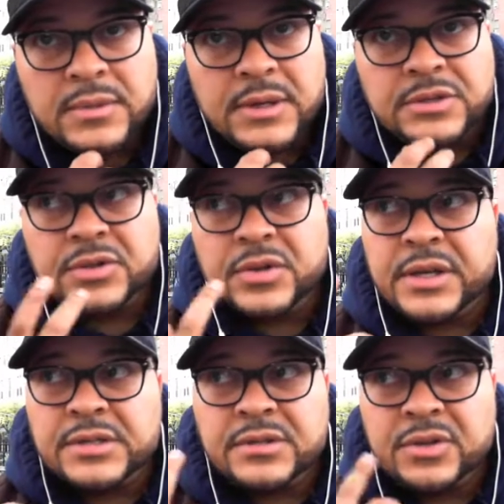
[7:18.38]
You
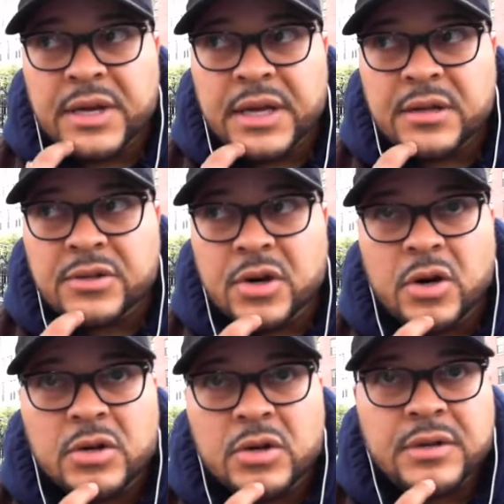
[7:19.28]
can hear the
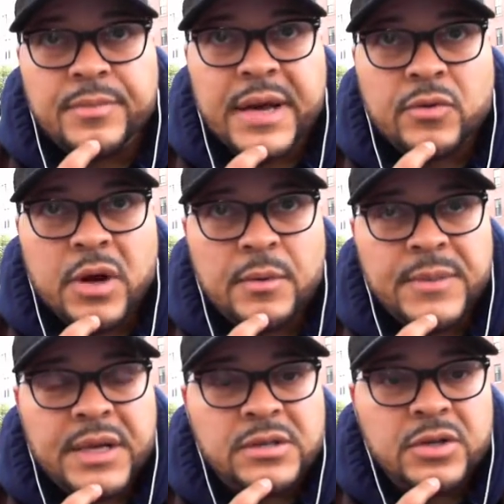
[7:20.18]
dogs in the background. I'm
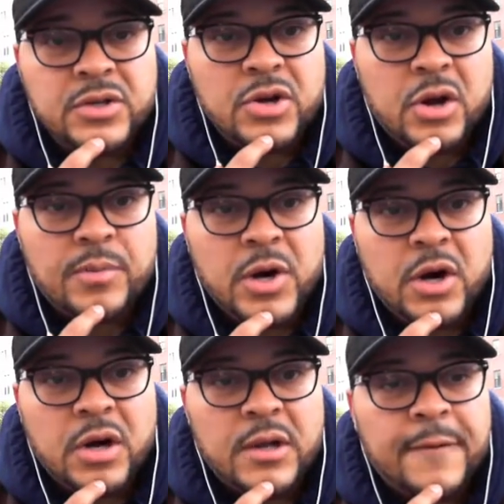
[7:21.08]
next to the dog
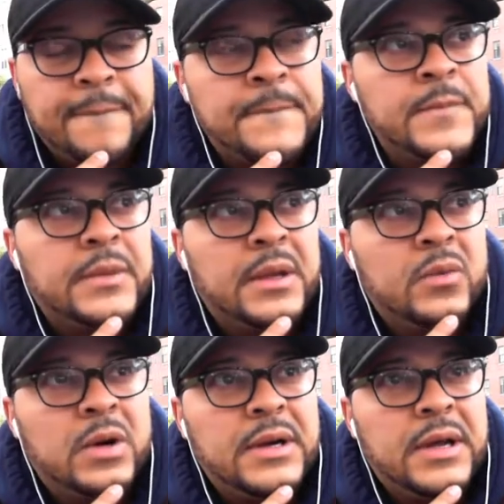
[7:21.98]
park
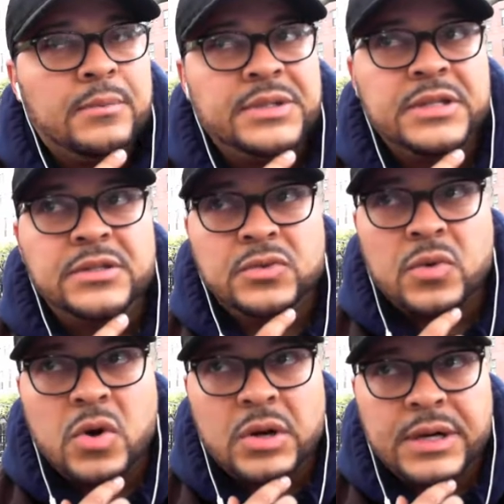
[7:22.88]
and whatnot. But this is
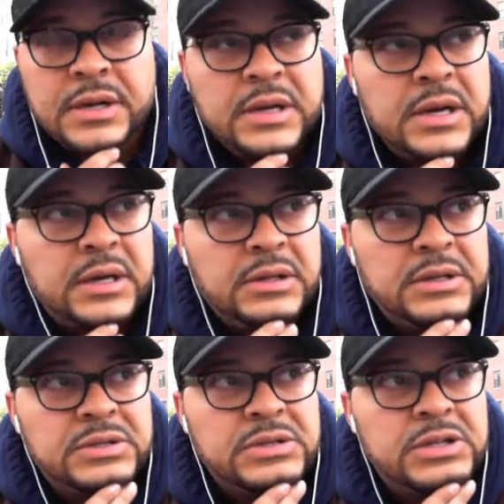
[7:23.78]
raw and uncut,
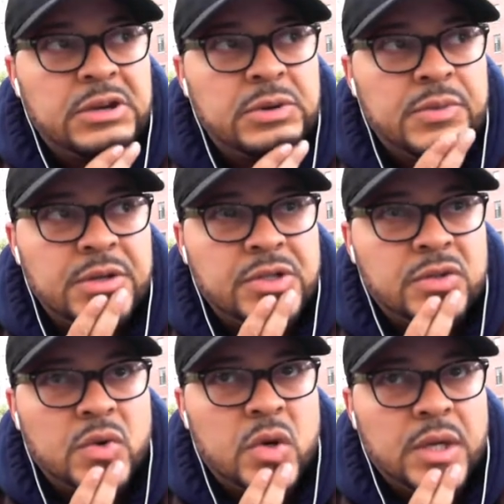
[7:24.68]
ladies and gentlemen. This is
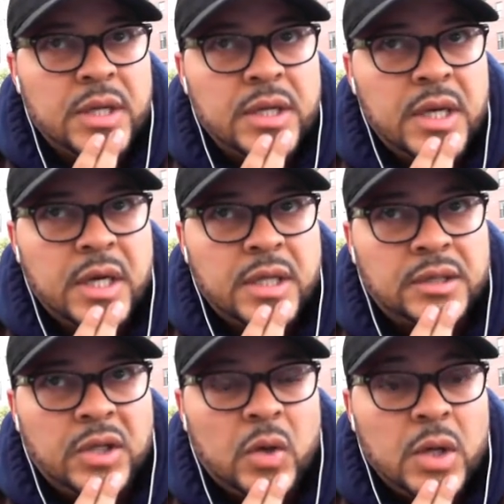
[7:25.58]
raw and uncut. So.